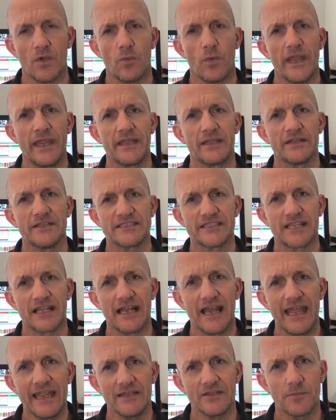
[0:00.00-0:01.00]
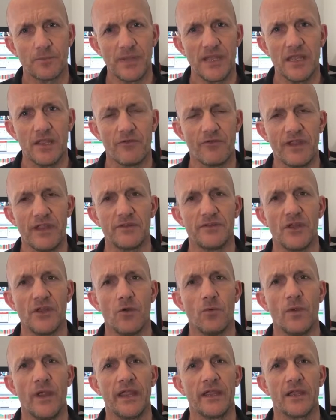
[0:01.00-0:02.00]
We can select the period
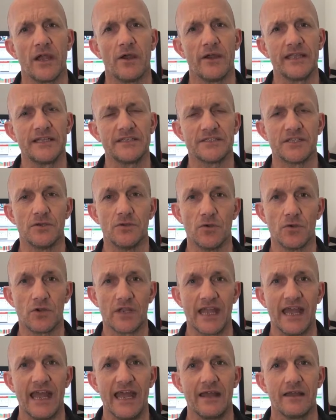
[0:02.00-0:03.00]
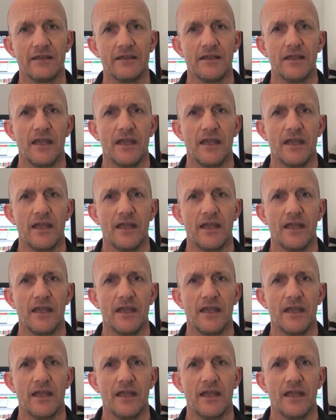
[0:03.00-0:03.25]
that we're going to look at,